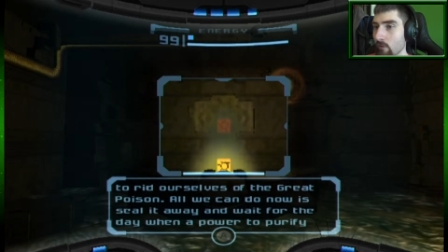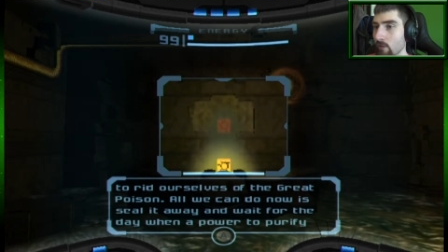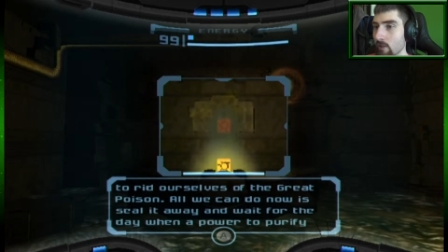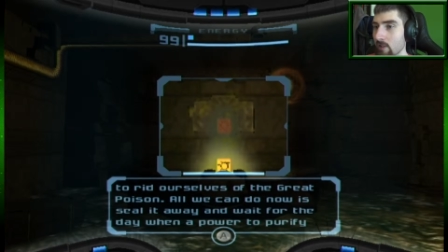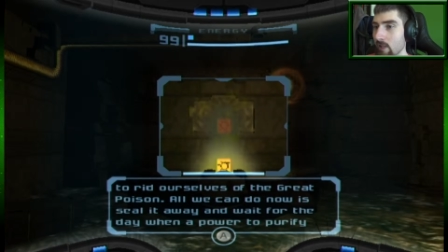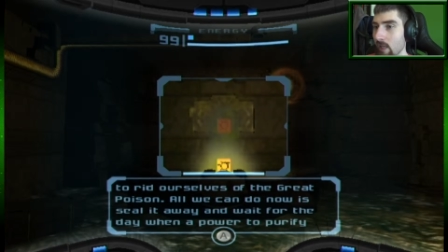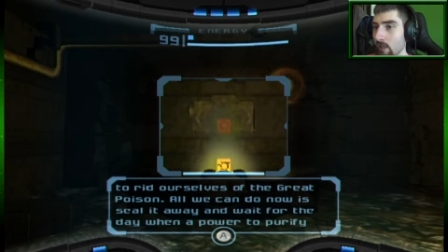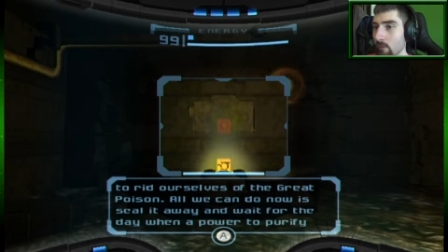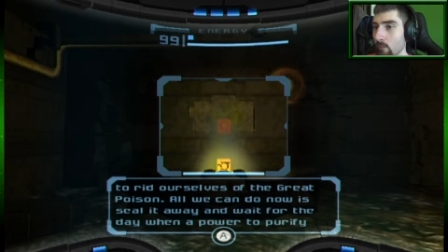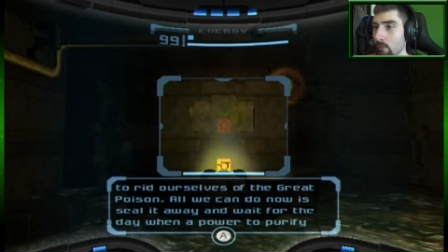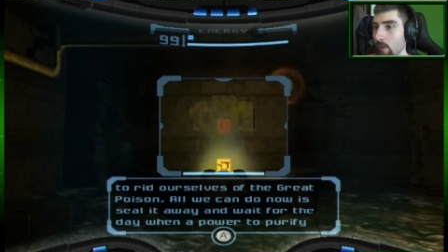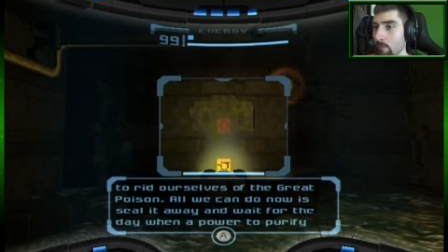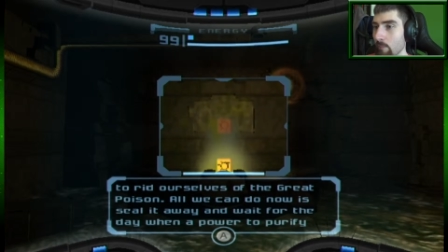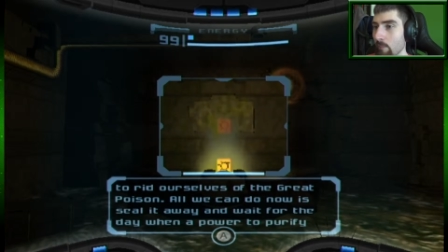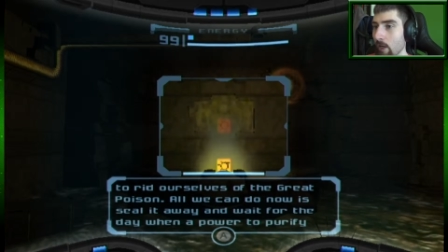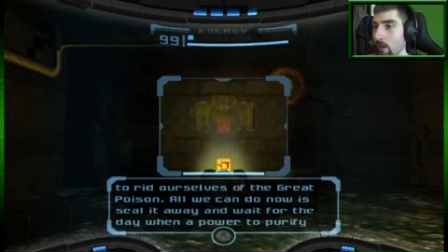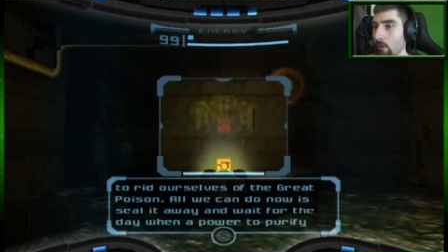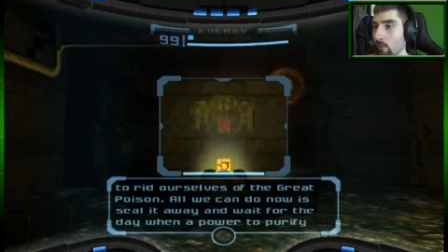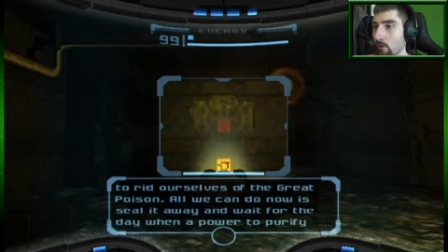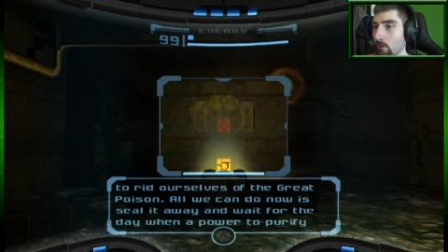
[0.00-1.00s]
the day when a
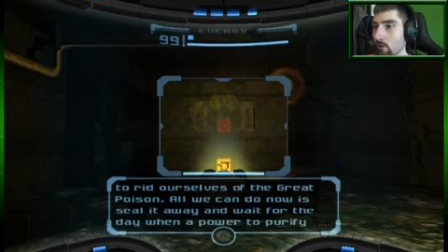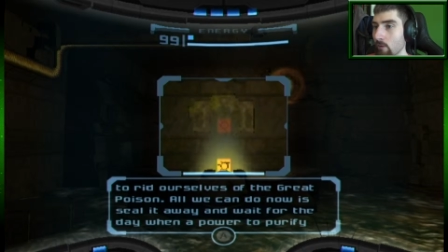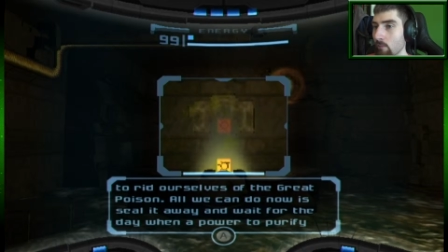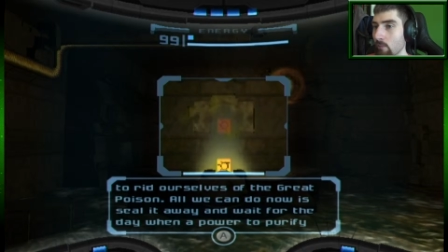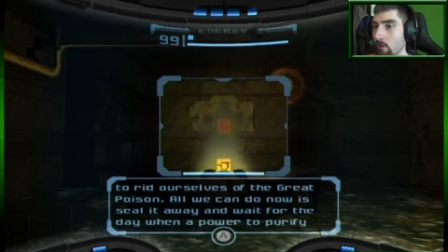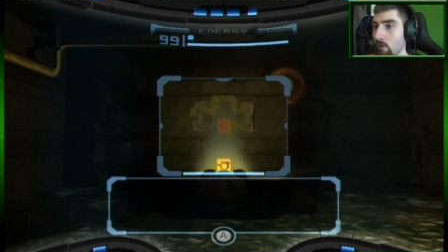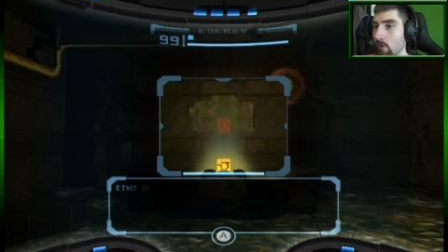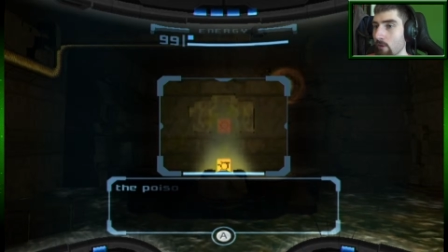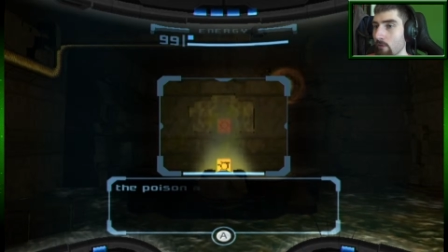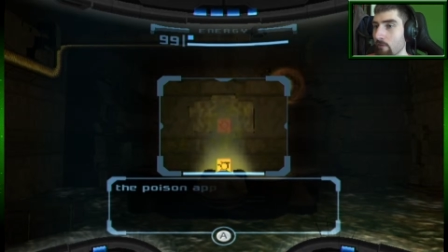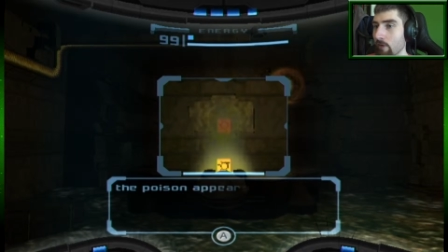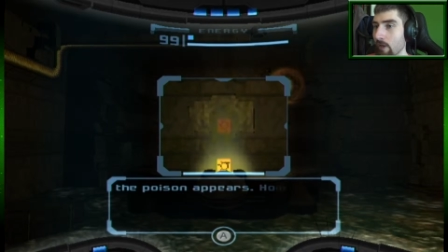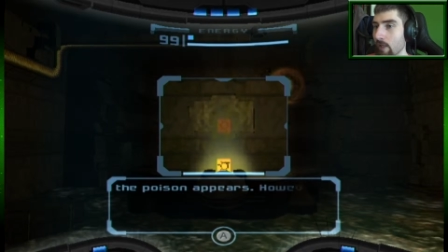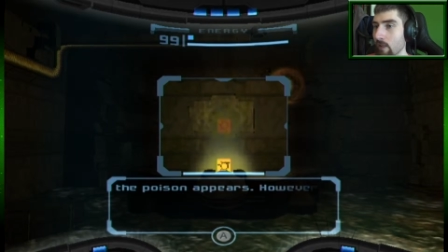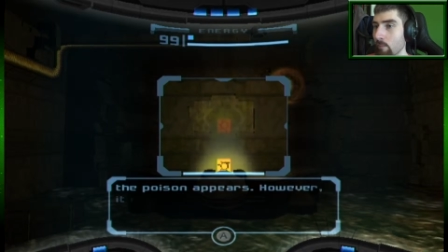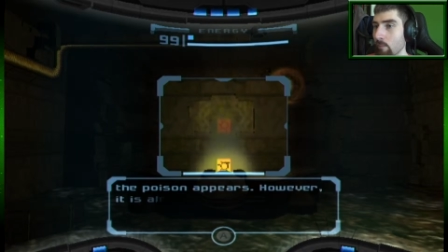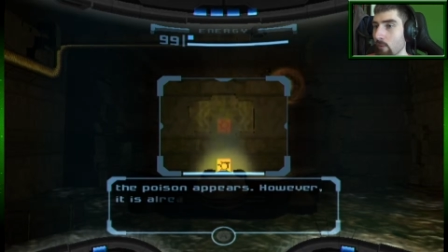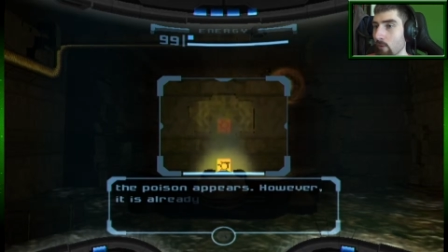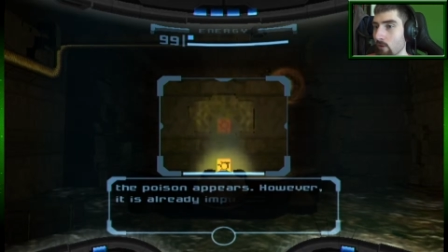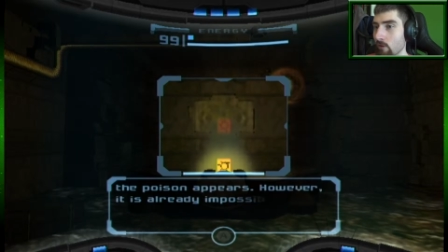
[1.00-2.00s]
power to purify
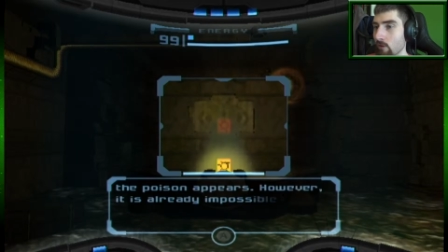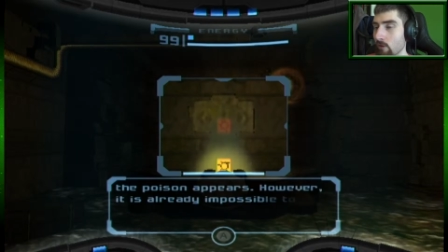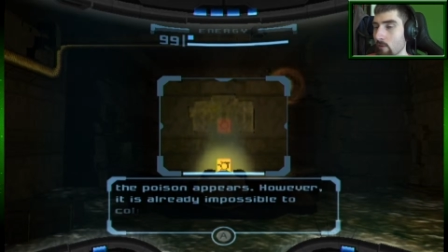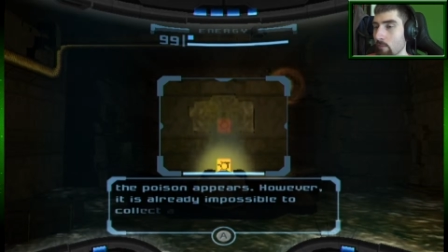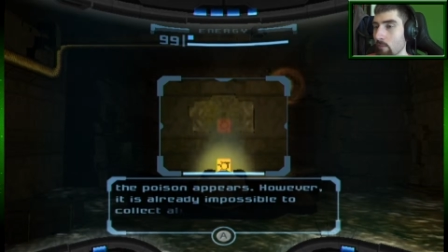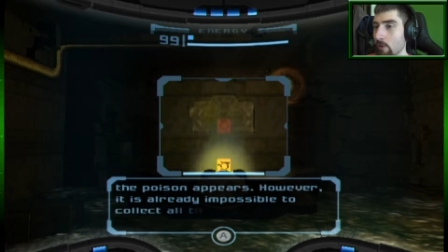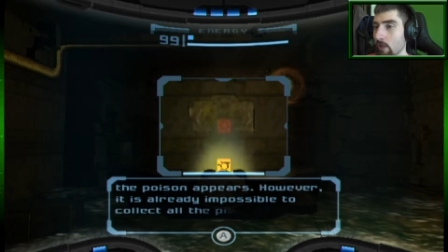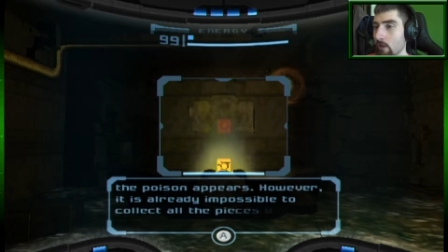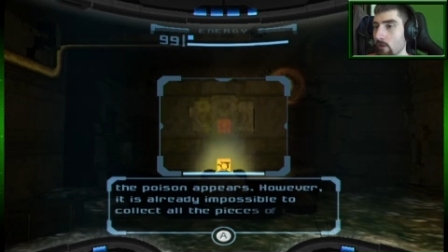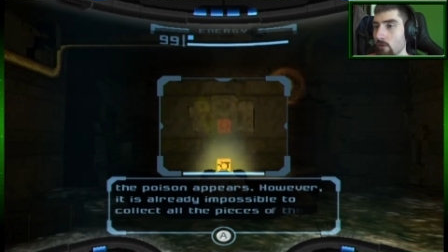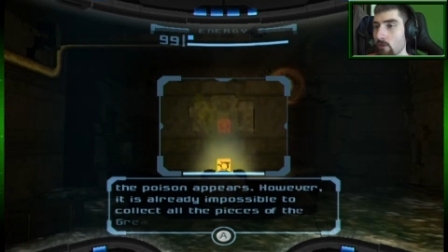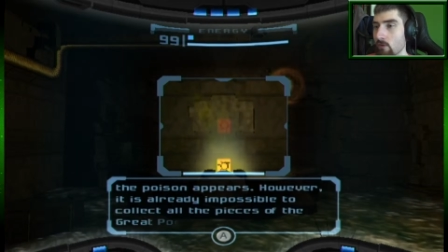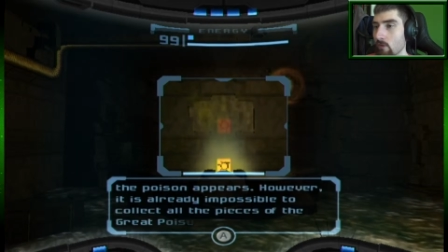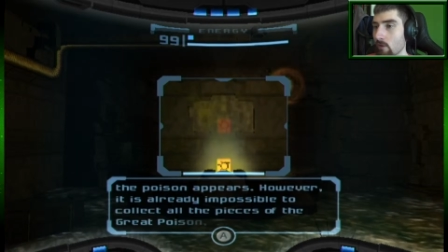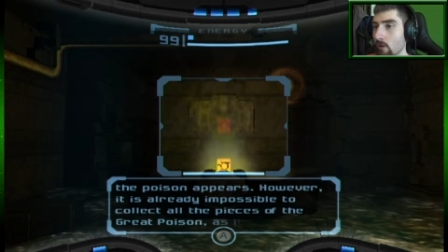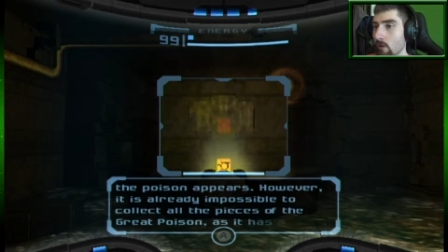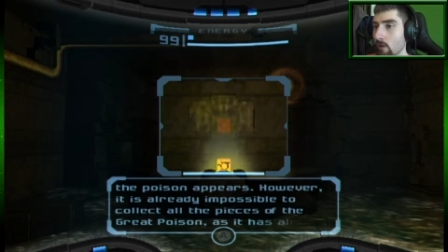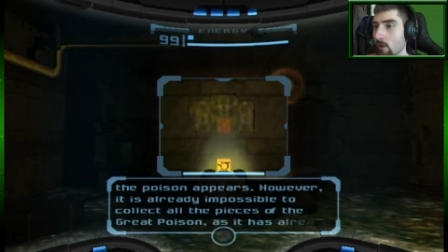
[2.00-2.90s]
the poison appears.